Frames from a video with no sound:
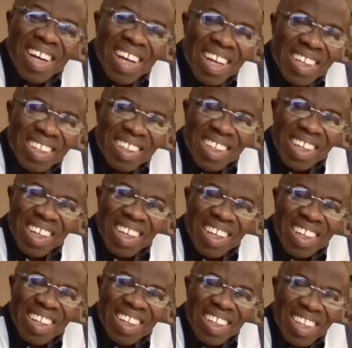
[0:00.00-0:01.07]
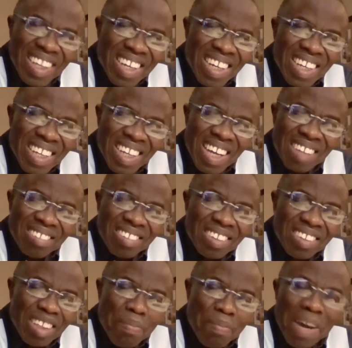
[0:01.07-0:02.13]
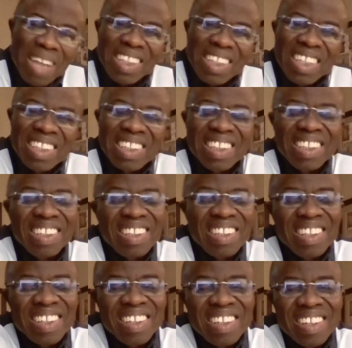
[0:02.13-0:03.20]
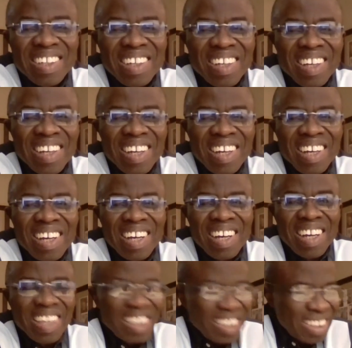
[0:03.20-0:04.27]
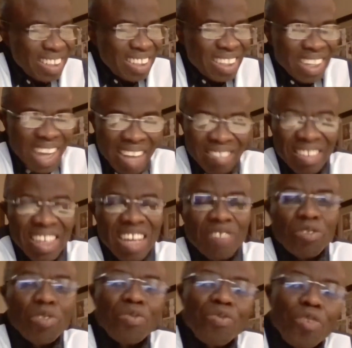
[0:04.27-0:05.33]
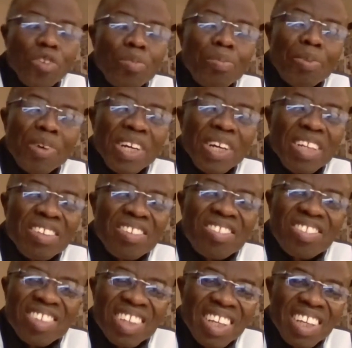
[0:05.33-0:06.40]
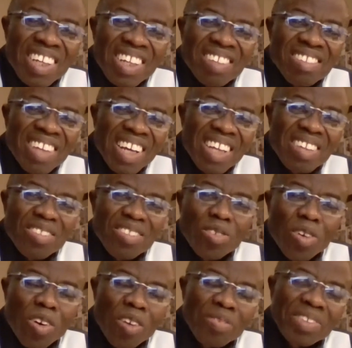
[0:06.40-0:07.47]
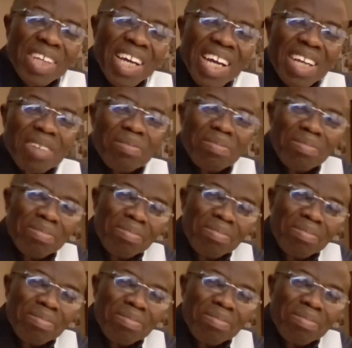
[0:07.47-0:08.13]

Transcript: And uh, he, he has departed and has left footprints in the sands of time.